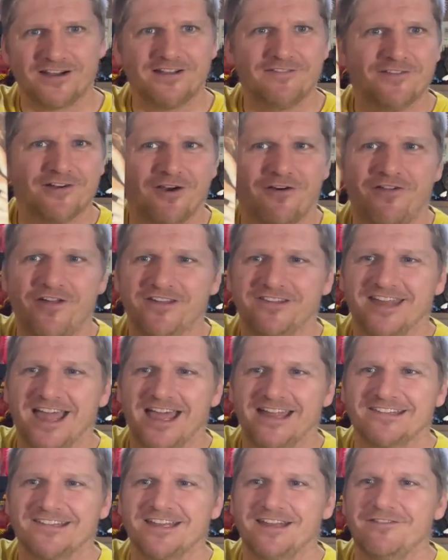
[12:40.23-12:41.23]
I don't even know if this
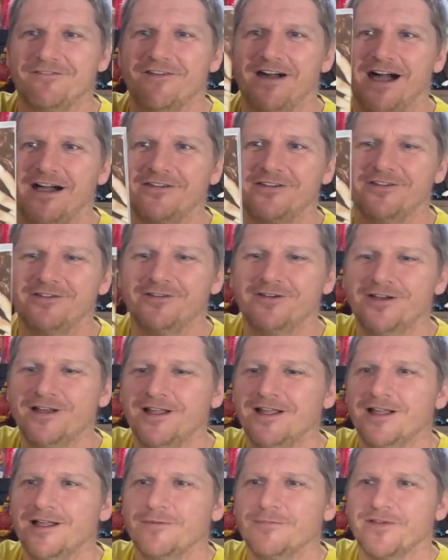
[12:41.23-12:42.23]
has any value,
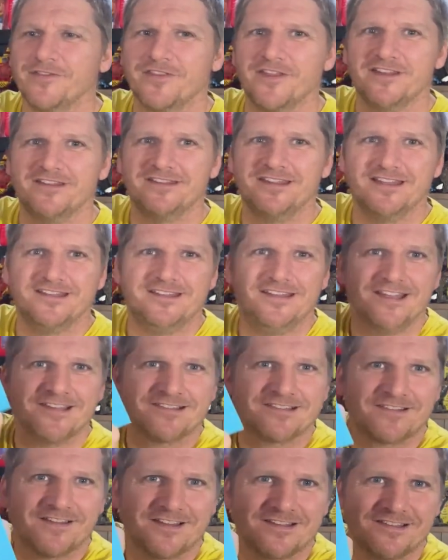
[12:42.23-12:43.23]
but the, the
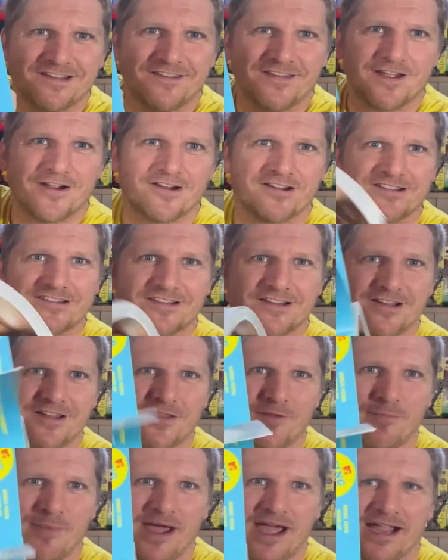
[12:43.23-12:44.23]
disc that's in there is still
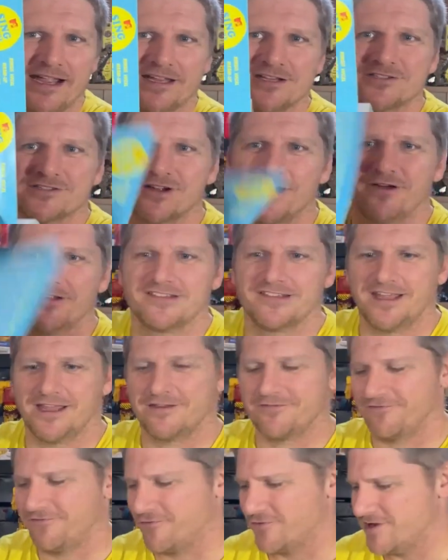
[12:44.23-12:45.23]
in the package. So I was
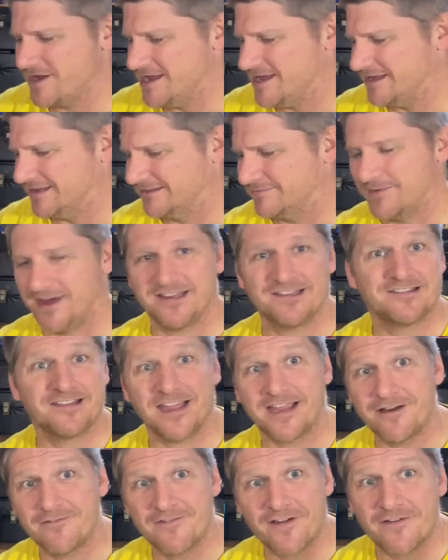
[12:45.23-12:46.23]
like, free is my
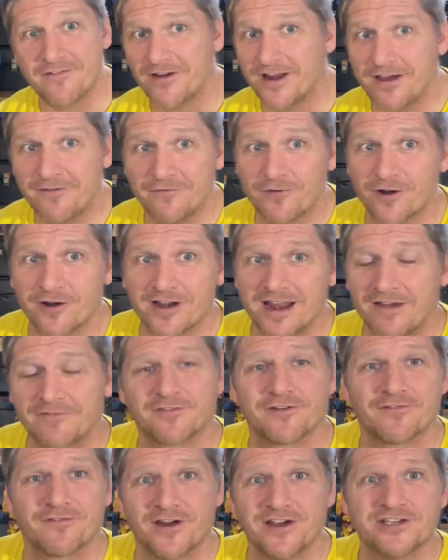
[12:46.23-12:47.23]
second favorite F word
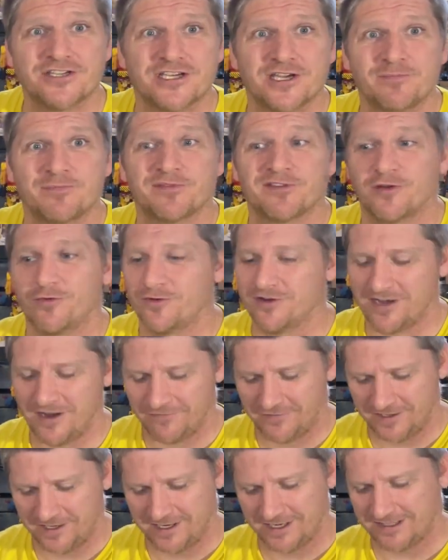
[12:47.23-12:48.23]
after friendship, so we're
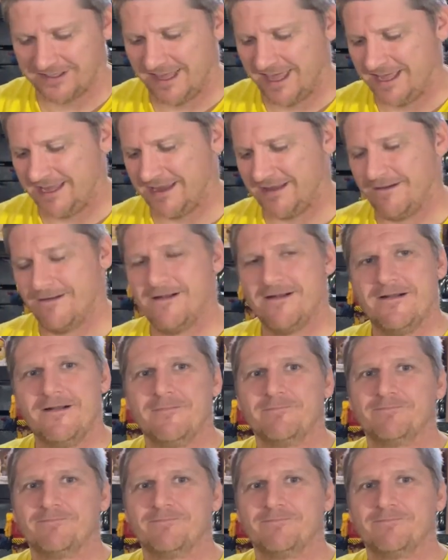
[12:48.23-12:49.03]
definitely gonna take it.